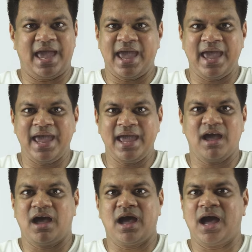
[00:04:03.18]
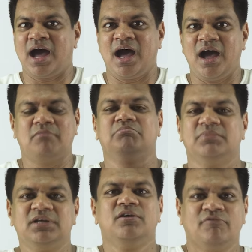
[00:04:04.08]
A.
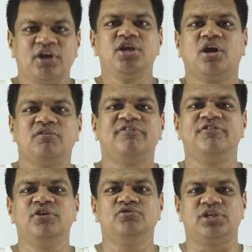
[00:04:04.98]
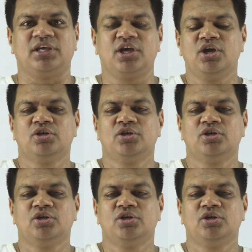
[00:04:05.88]
Very confusing.